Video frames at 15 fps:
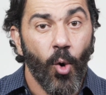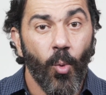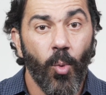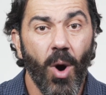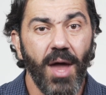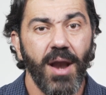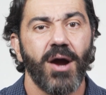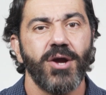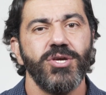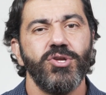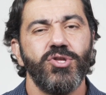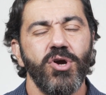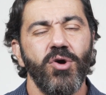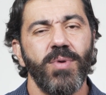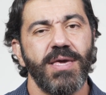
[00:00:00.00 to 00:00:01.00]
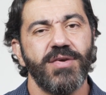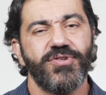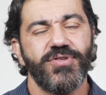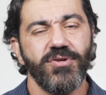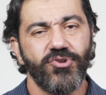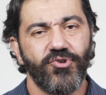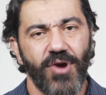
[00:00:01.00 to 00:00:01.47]
What are you doing
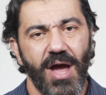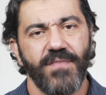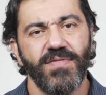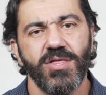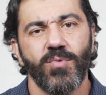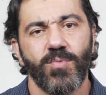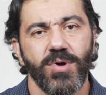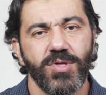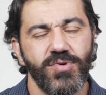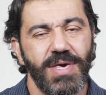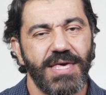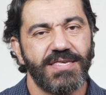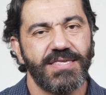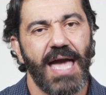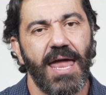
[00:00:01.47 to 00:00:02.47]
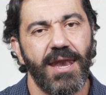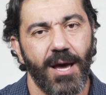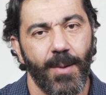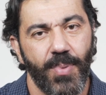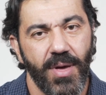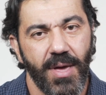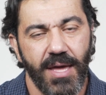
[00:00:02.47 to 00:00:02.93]
still traveling the world doing
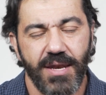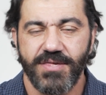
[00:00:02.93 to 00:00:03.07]
stand-up?